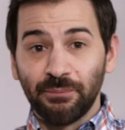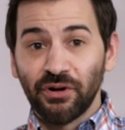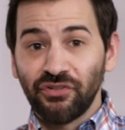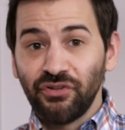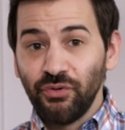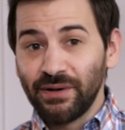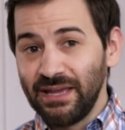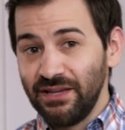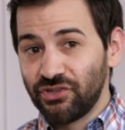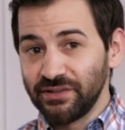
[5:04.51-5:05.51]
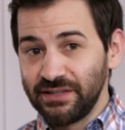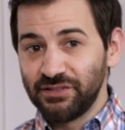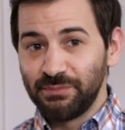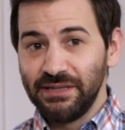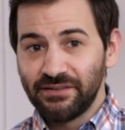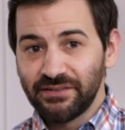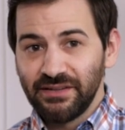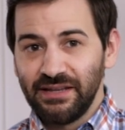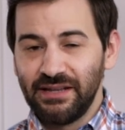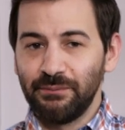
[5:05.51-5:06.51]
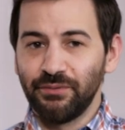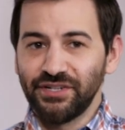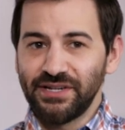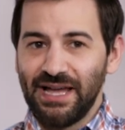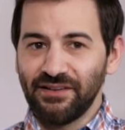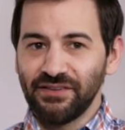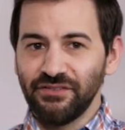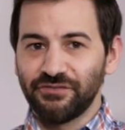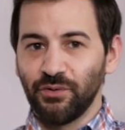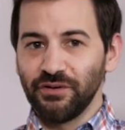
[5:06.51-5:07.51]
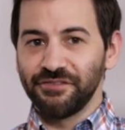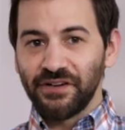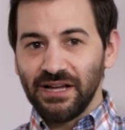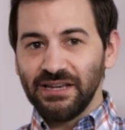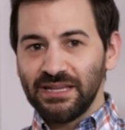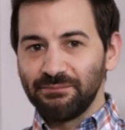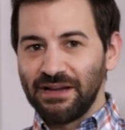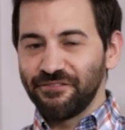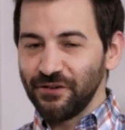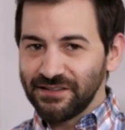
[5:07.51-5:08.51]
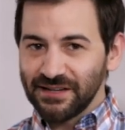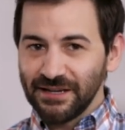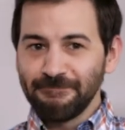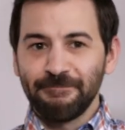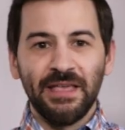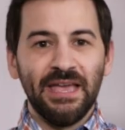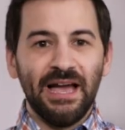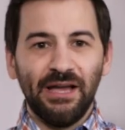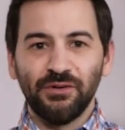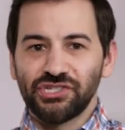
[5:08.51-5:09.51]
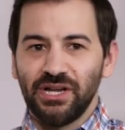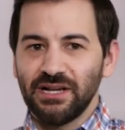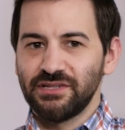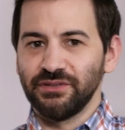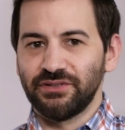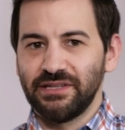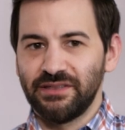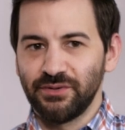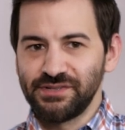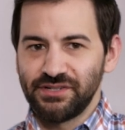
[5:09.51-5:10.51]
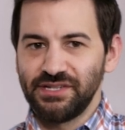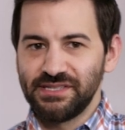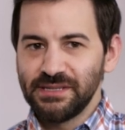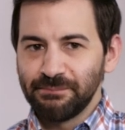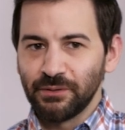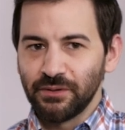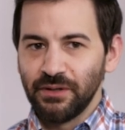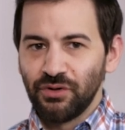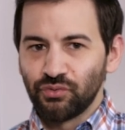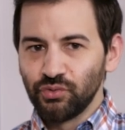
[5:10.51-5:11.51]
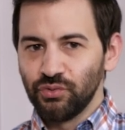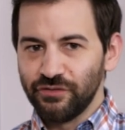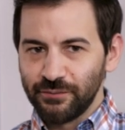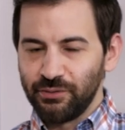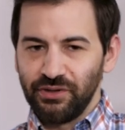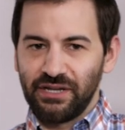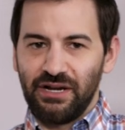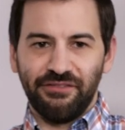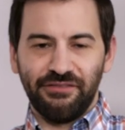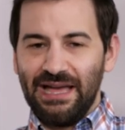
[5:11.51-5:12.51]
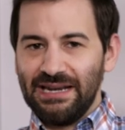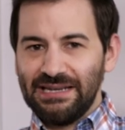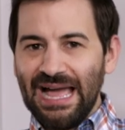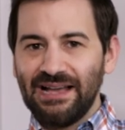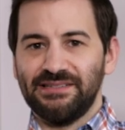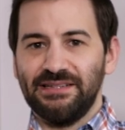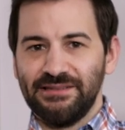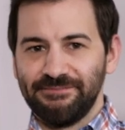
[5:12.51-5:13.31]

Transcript: person who occasionally speaks in a British accent for fun in my free time, I was shocked to learn that there was such a simple rule for pulling off that accent.